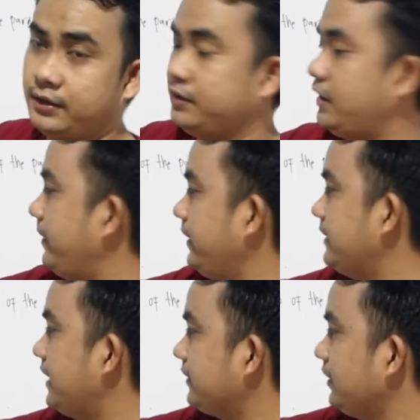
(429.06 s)
divide
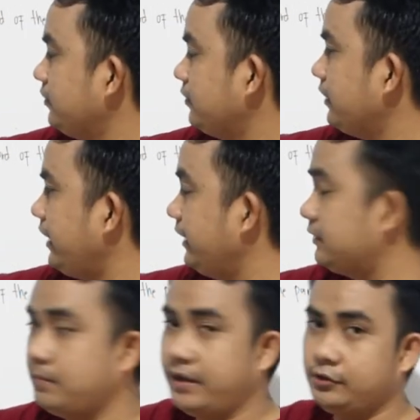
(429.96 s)
natin yung
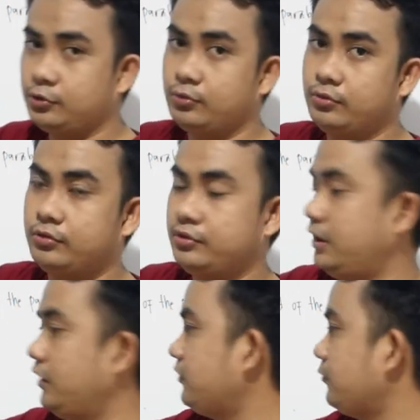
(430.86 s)
8 by 2,
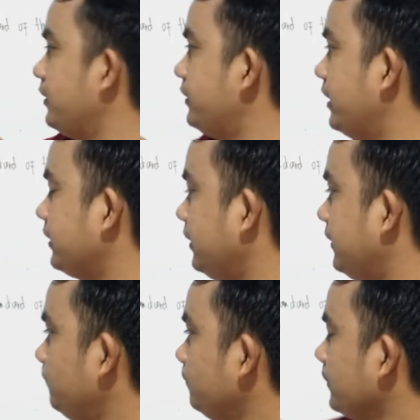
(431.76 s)
then squared
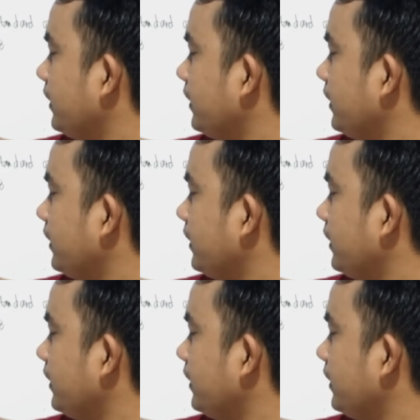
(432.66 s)
natin.